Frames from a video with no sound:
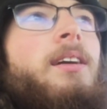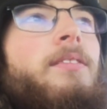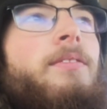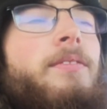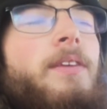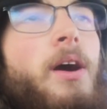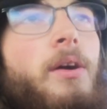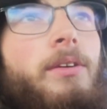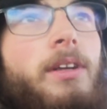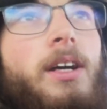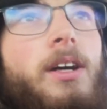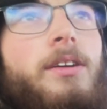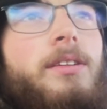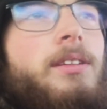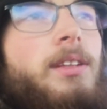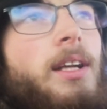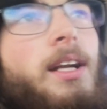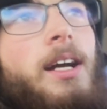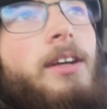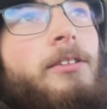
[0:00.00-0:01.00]
Found out
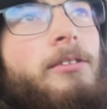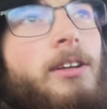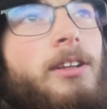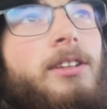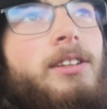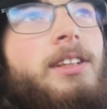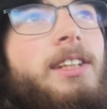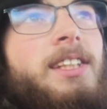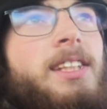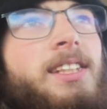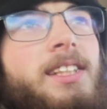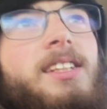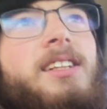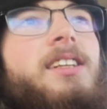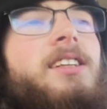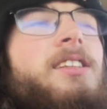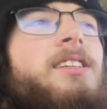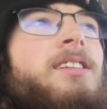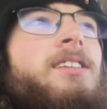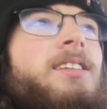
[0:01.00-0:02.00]
that I really
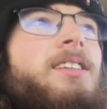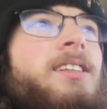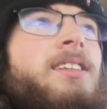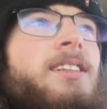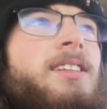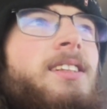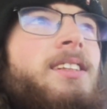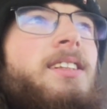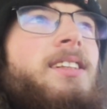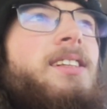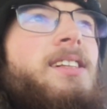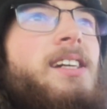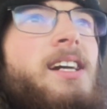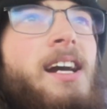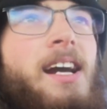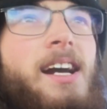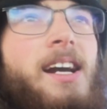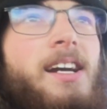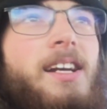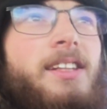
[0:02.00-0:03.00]
still
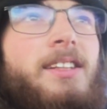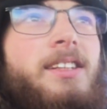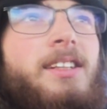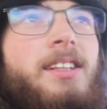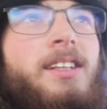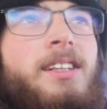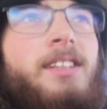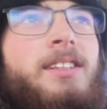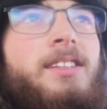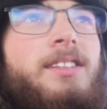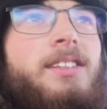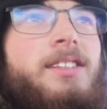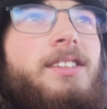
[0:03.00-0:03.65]
had the